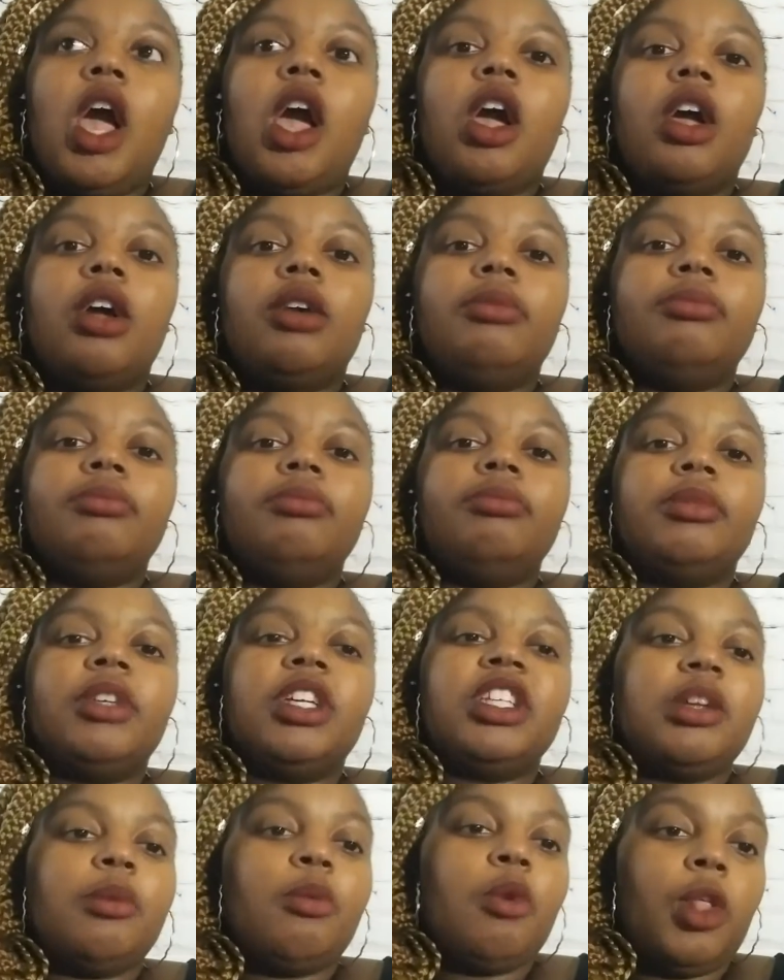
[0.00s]

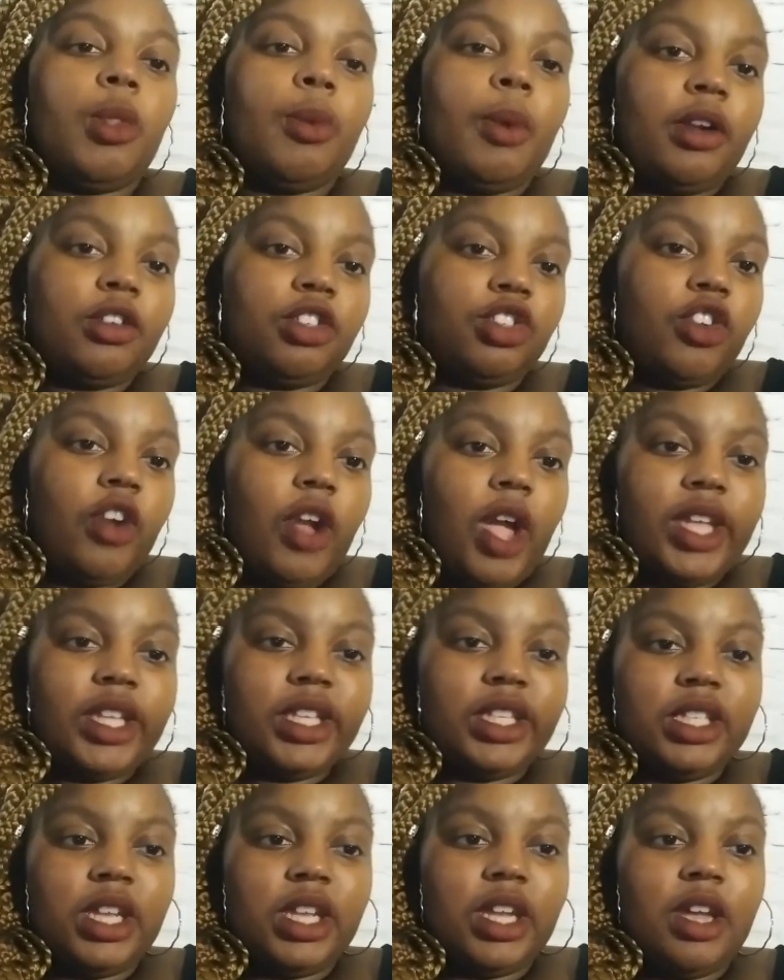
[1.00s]
because I'm all about
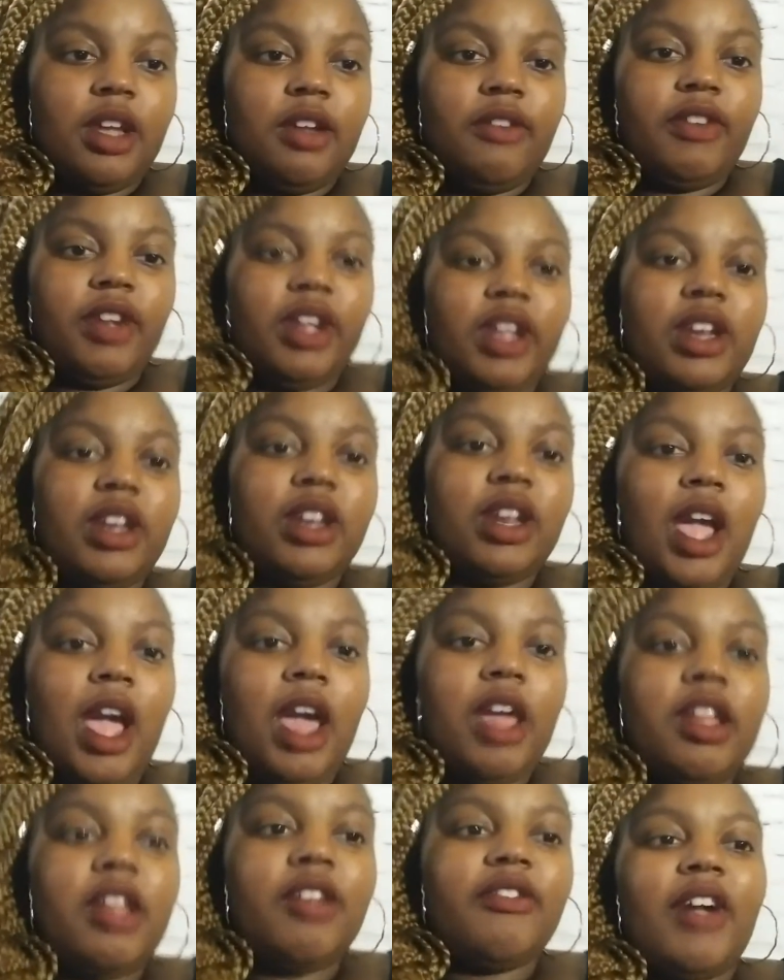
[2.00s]
trying stuff, and
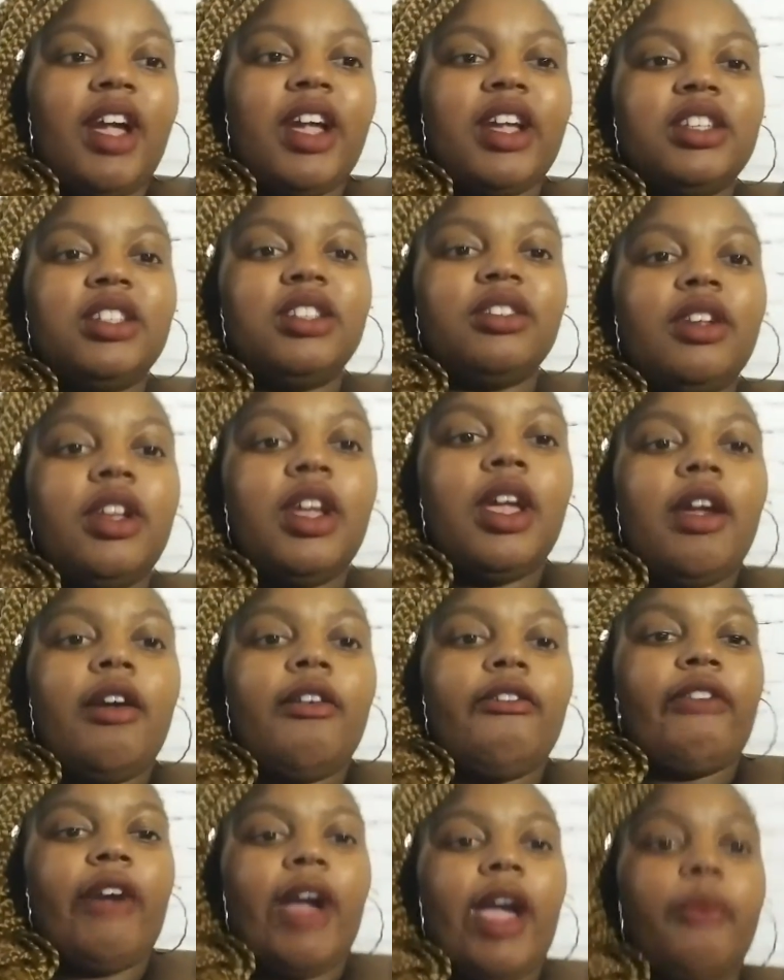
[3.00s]
if I can
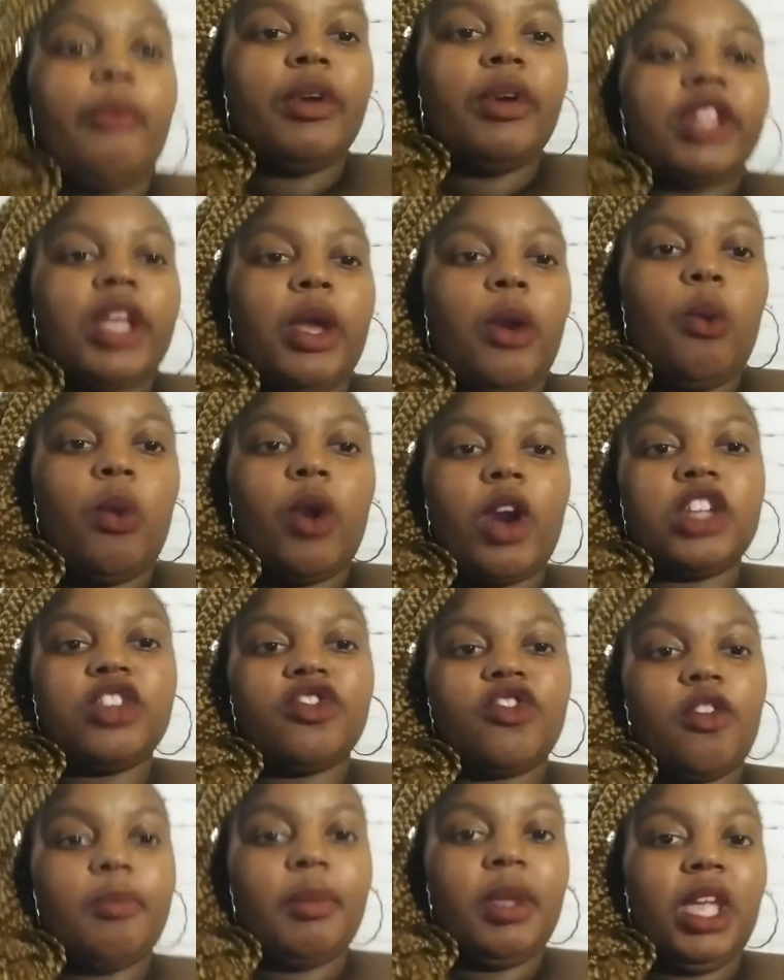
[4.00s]
find one that
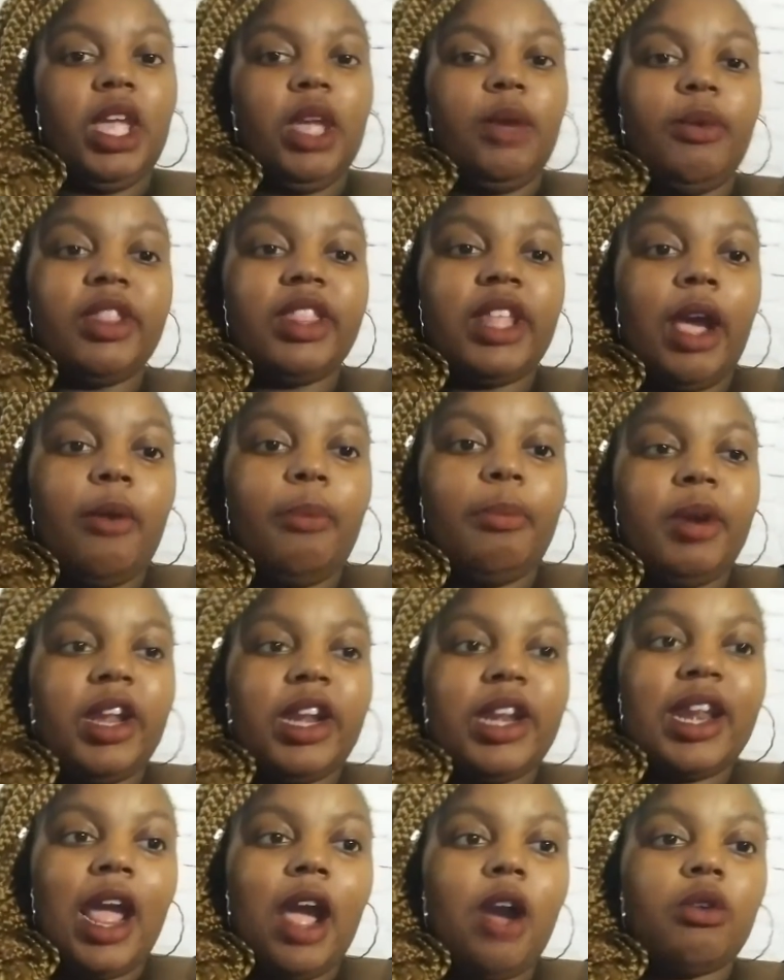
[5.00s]
works for me
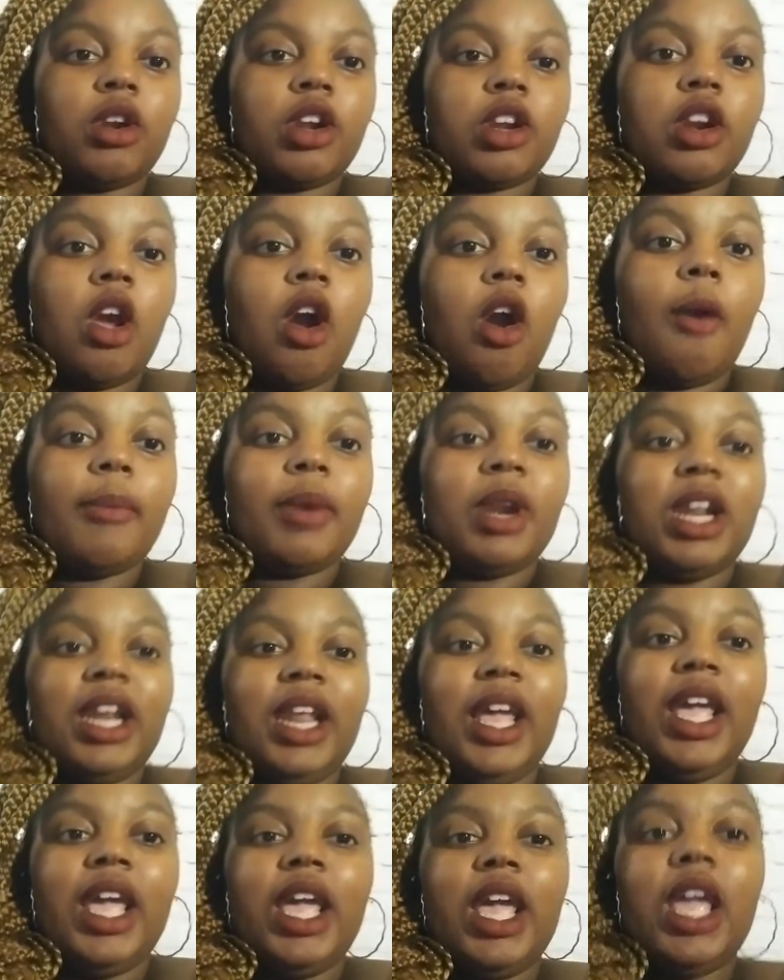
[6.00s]
without putting out an arm
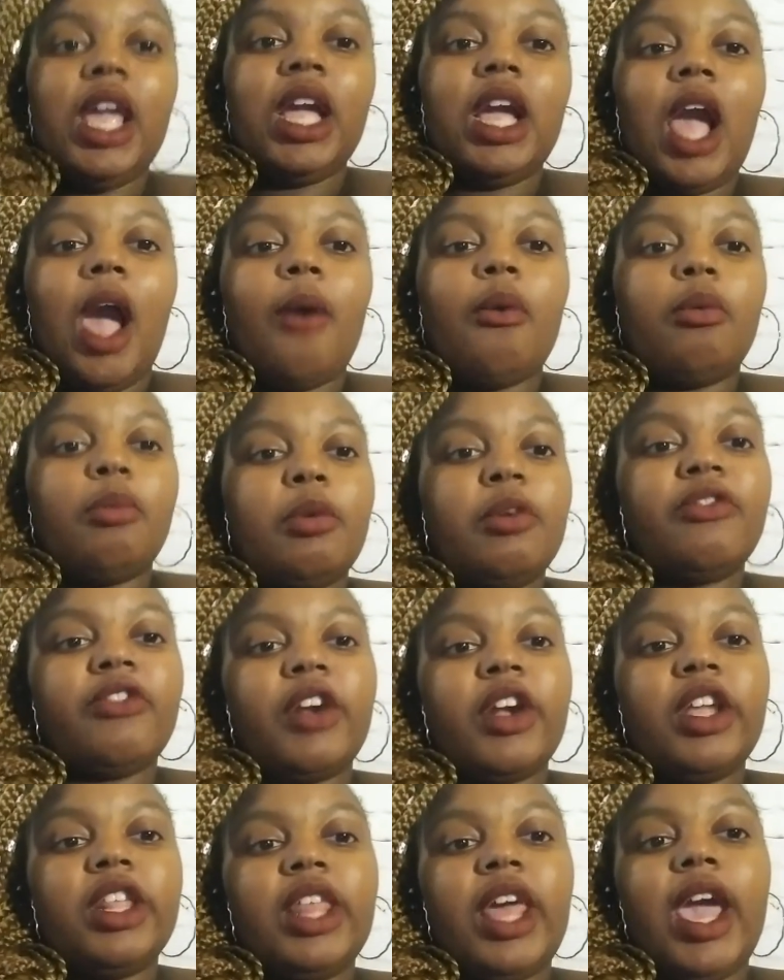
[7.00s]
and a leg, I would
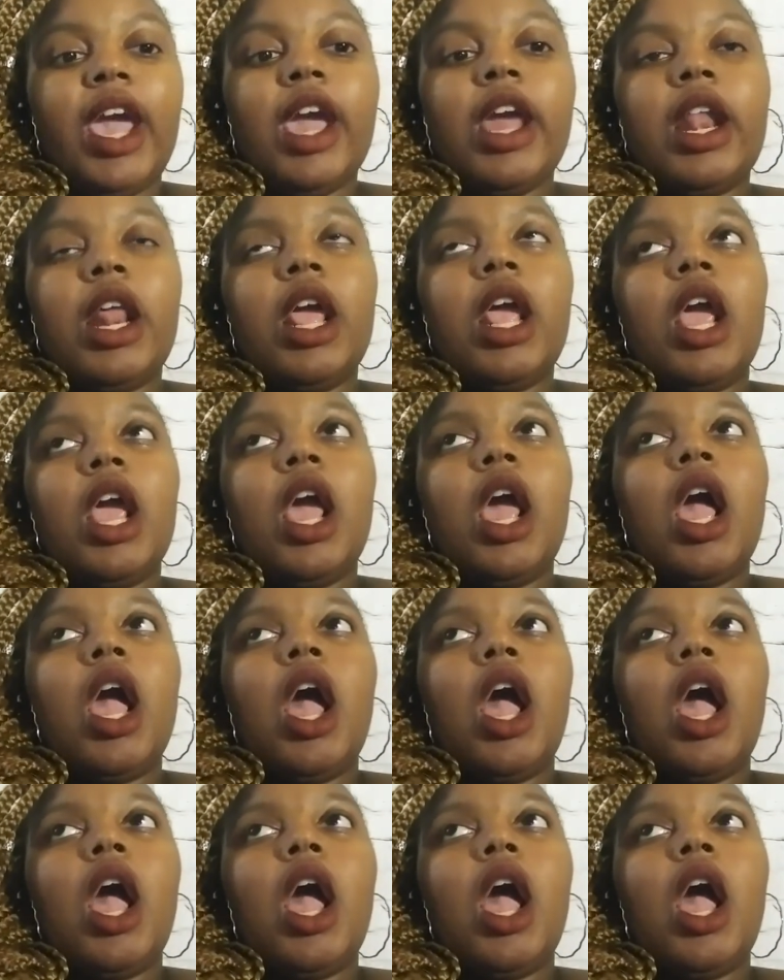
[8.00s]
prefer that.